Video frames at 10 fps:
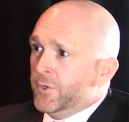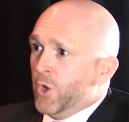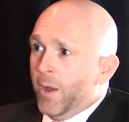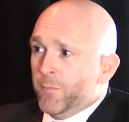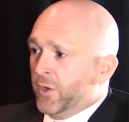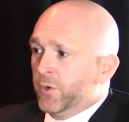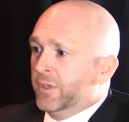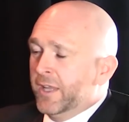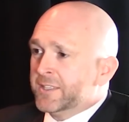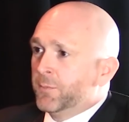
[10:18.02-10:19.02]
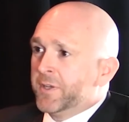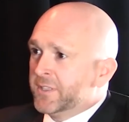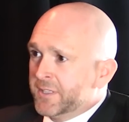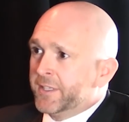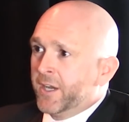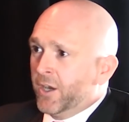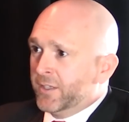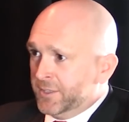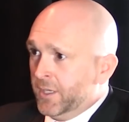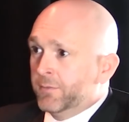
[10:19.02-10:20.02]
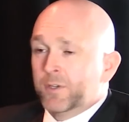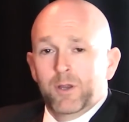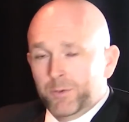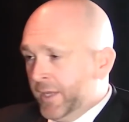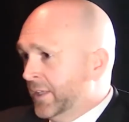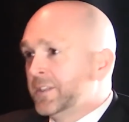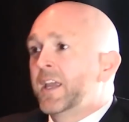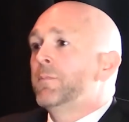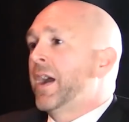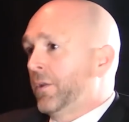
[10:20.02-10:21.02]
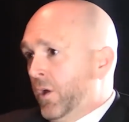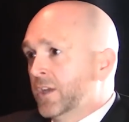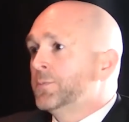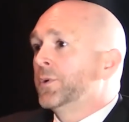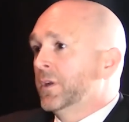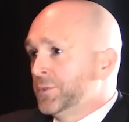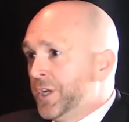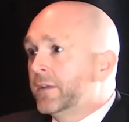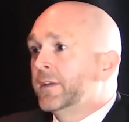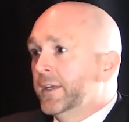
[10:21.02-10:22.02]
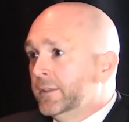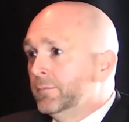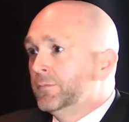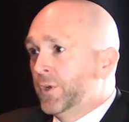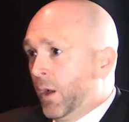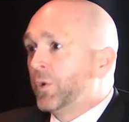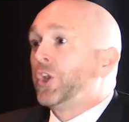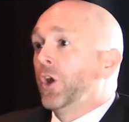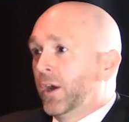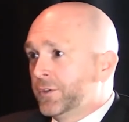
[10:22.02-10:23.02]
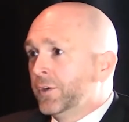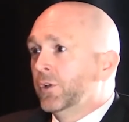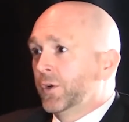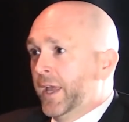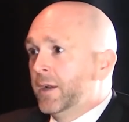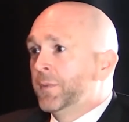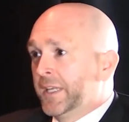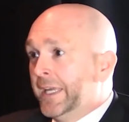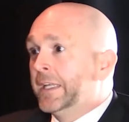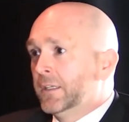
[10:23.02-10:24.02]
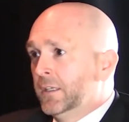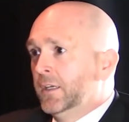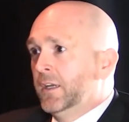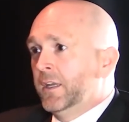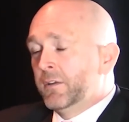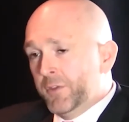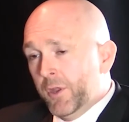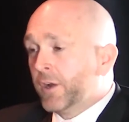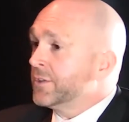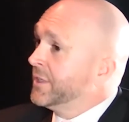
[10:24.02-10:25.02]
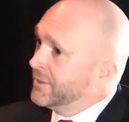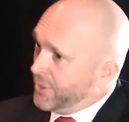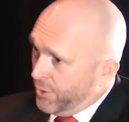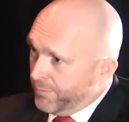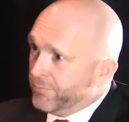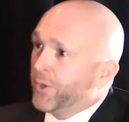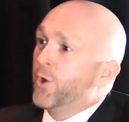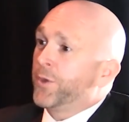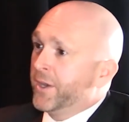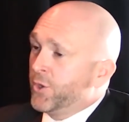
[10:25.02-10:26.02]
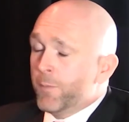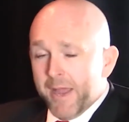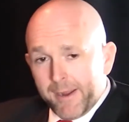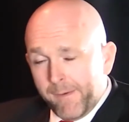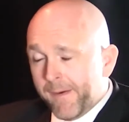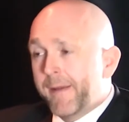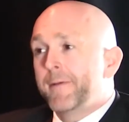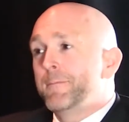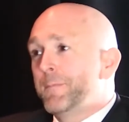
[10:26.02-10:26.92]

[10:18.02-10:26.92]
I'm not going to let somebody just sit there and suffer. Okay, let's take them back to the hospital and get them checked again. I want a doctor to look at them again. And if the doctor says no, they're okay to go back, all right.